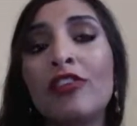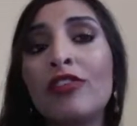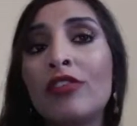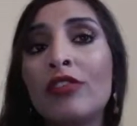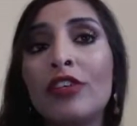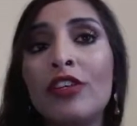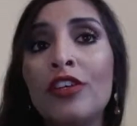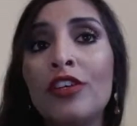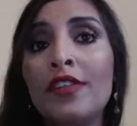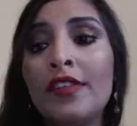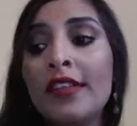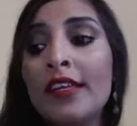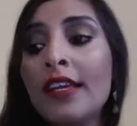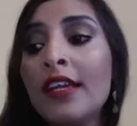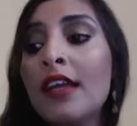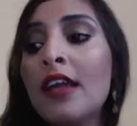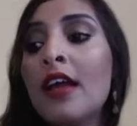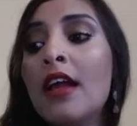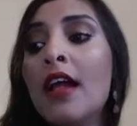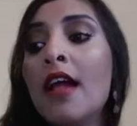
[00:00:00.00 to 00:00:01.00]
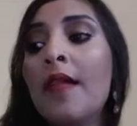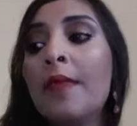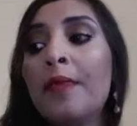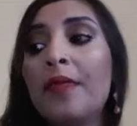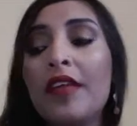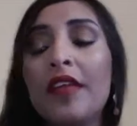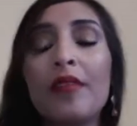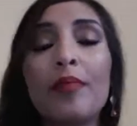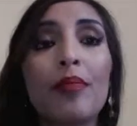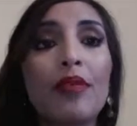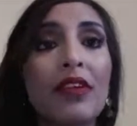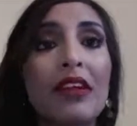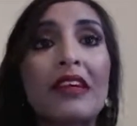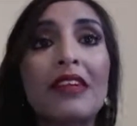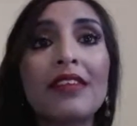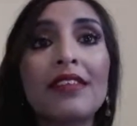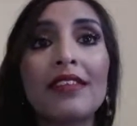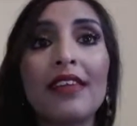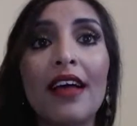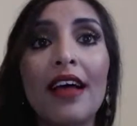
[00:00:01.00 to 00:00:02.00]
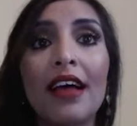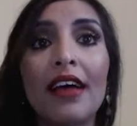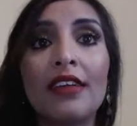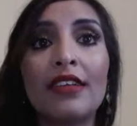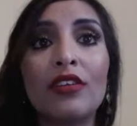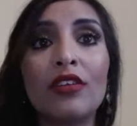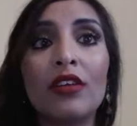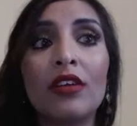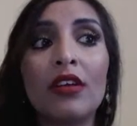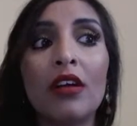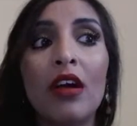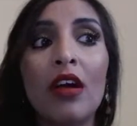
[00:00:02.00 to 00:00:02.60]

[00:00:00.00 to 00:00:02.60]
enjoy using these products and